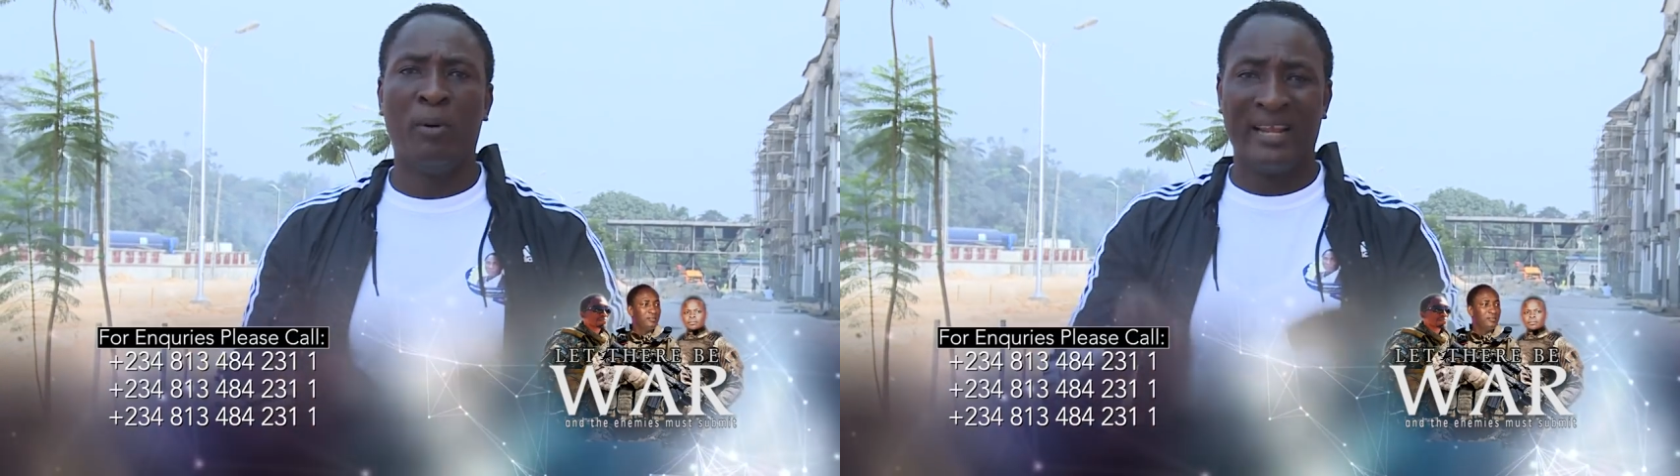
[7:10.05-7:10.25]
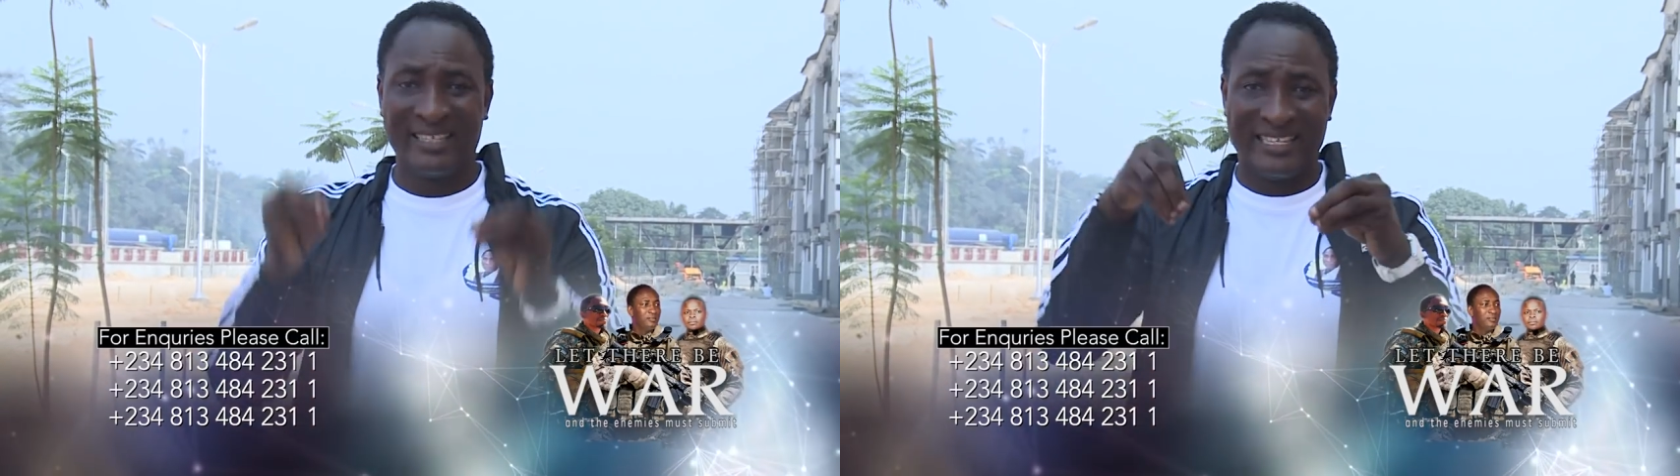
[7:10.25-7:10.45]

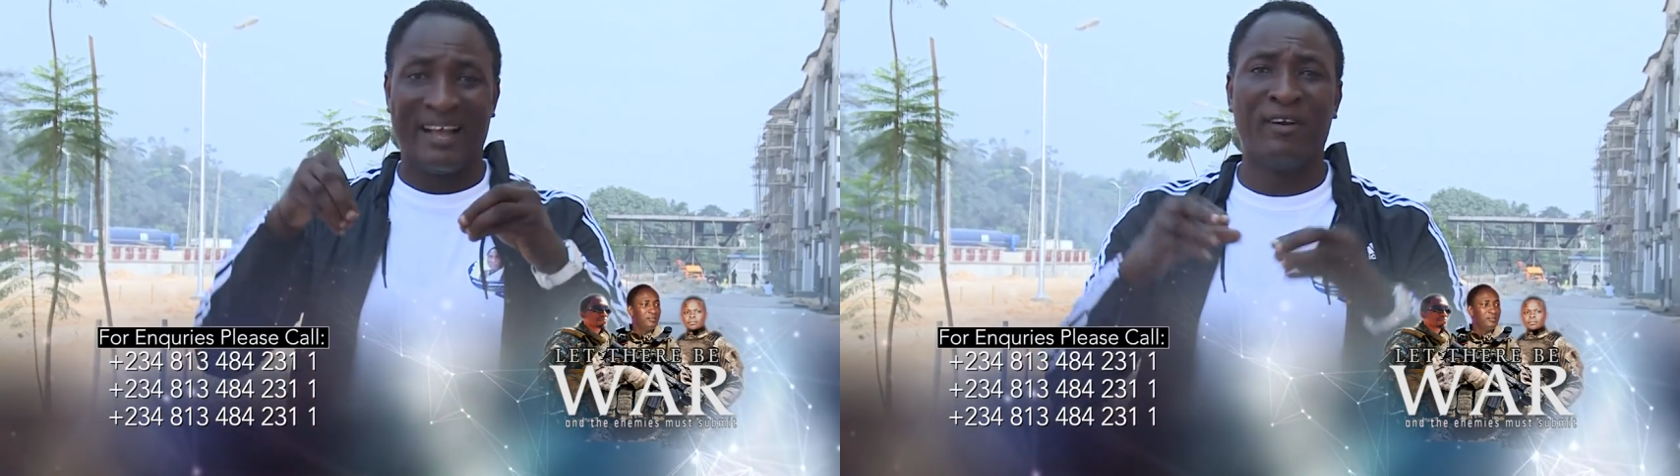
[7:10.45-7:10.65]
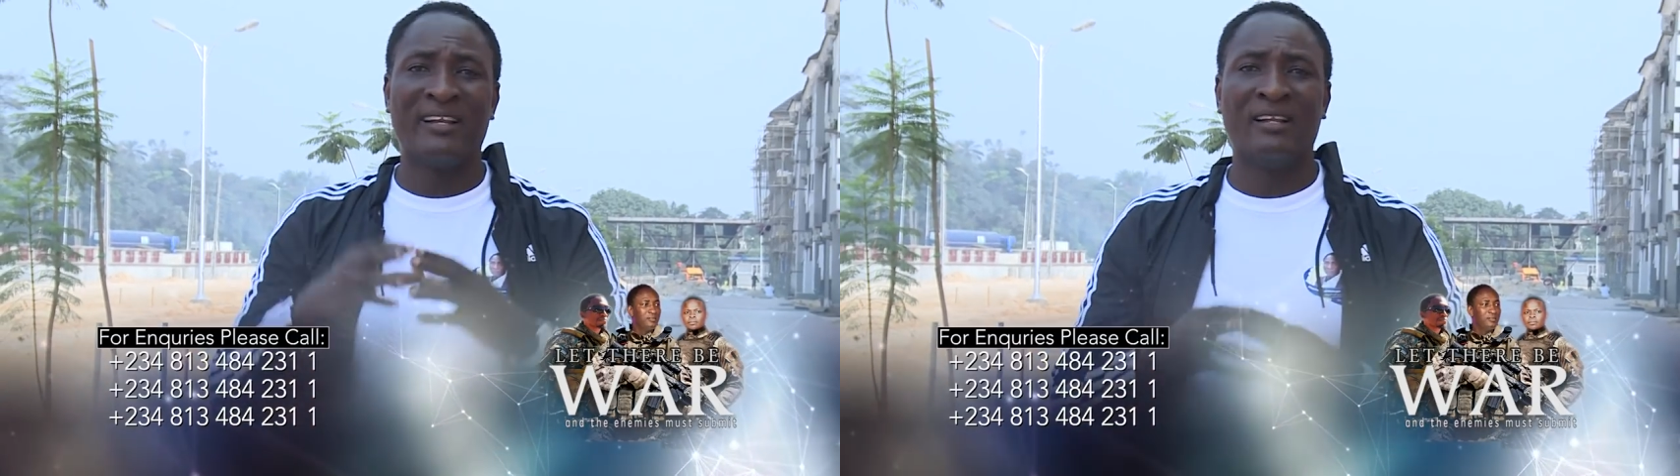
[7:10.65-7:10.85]
There's
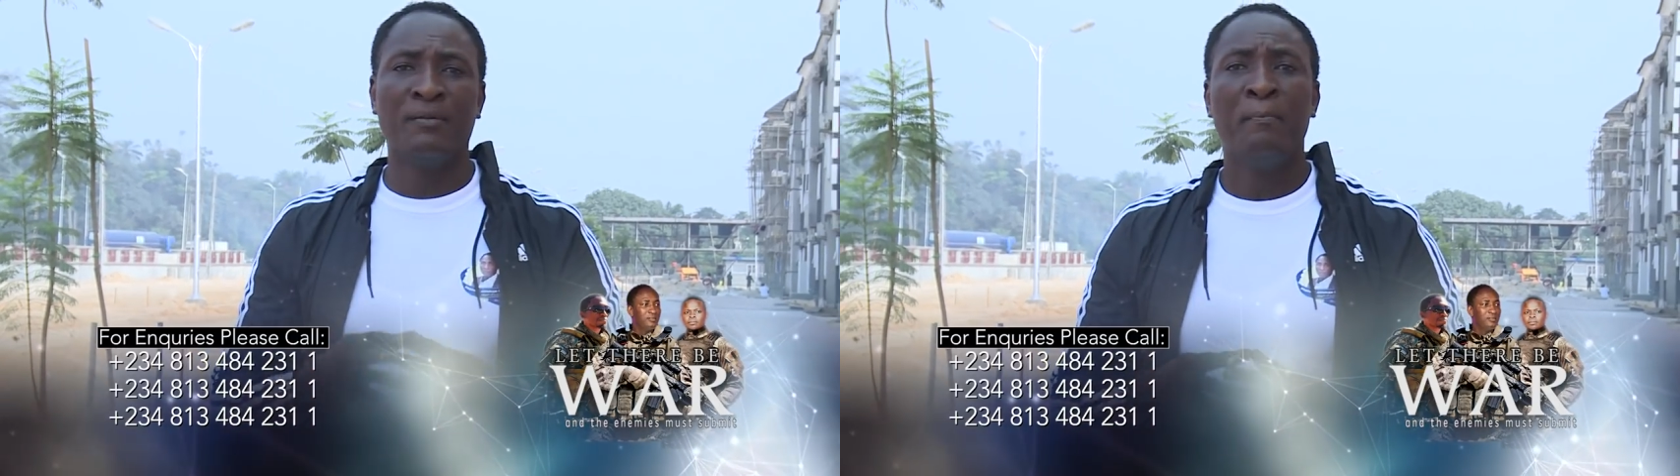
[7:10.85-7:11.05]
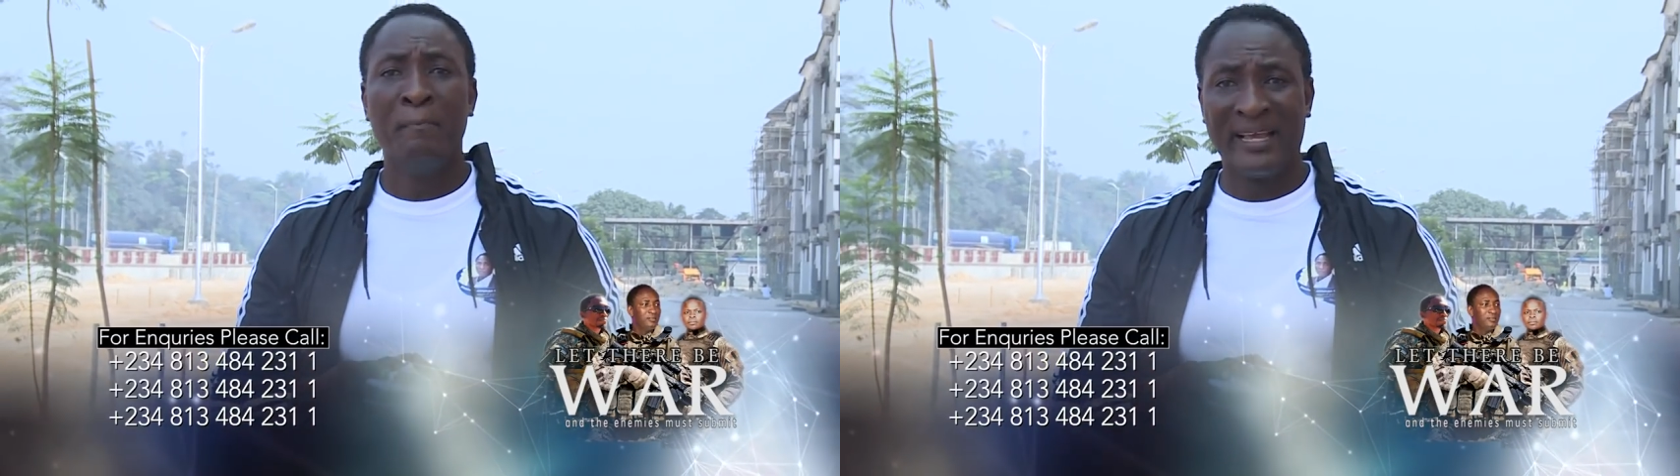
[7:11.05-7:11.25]
devil
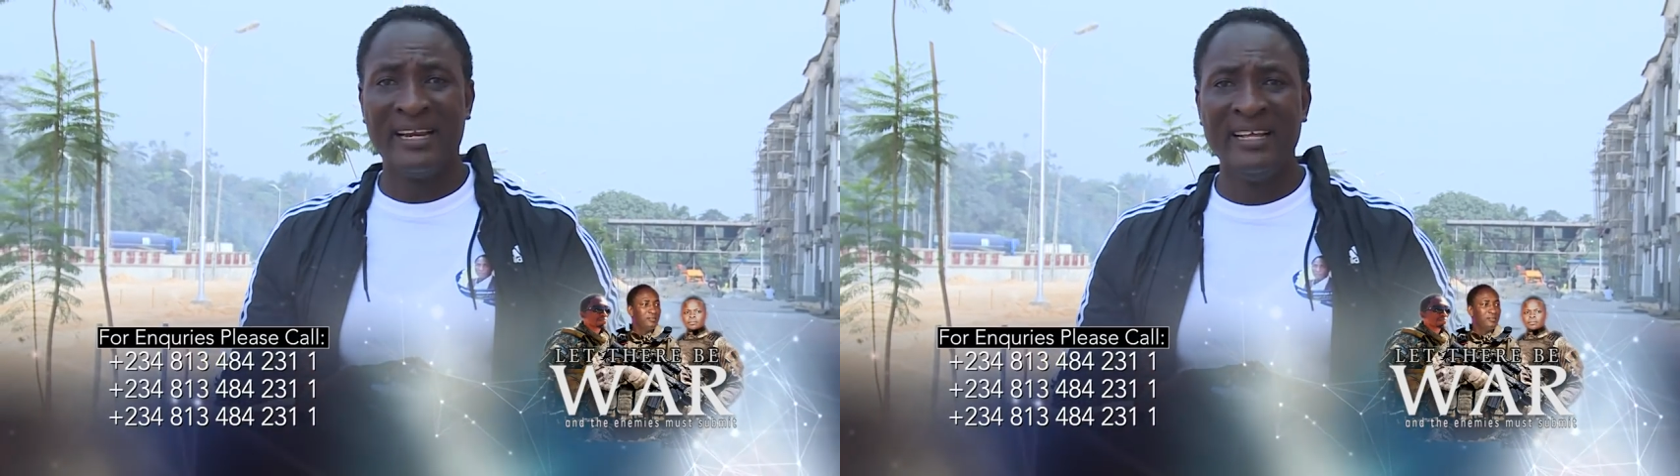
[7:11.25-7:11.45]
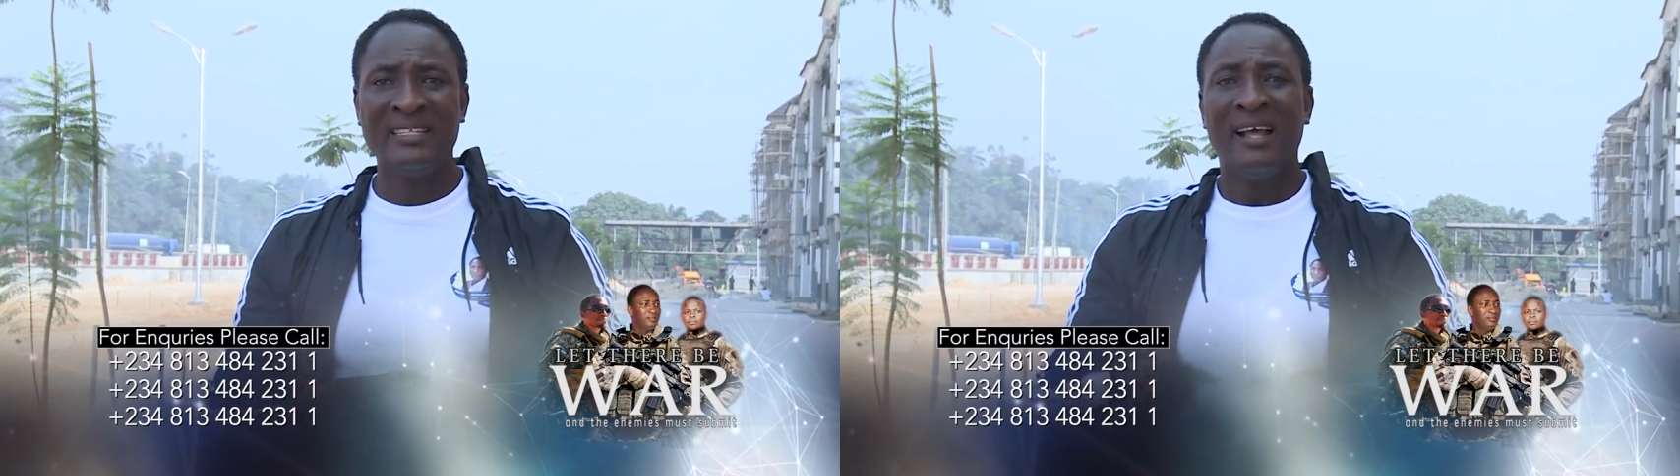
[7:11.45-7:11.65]
that's making
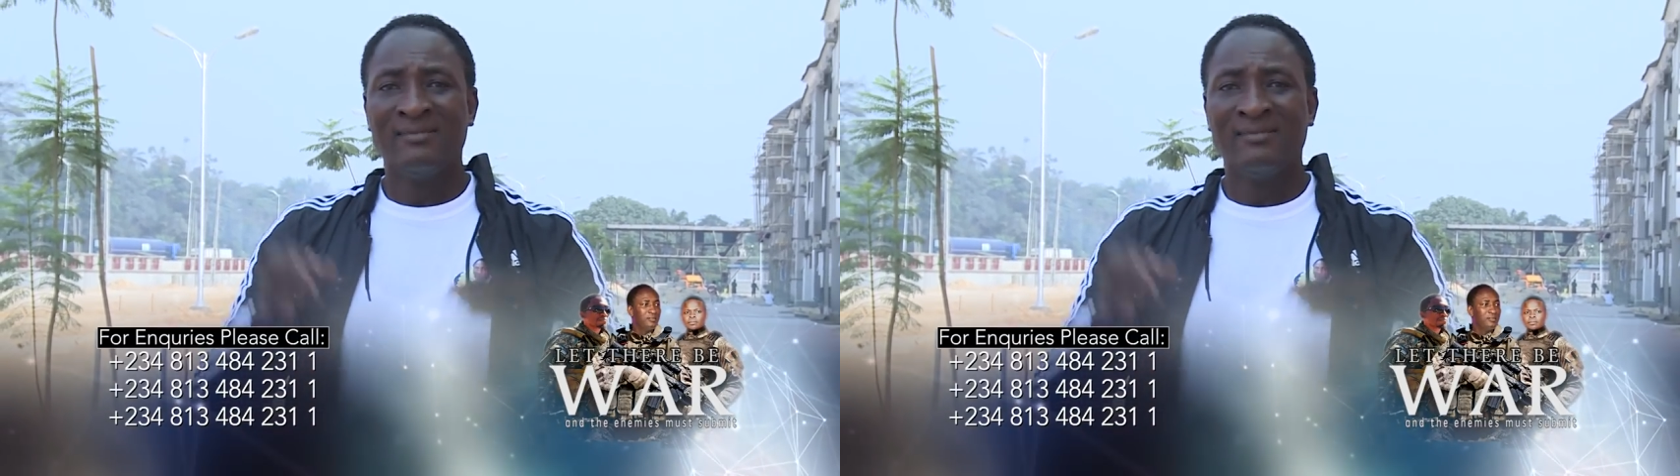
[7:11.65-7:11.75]
it.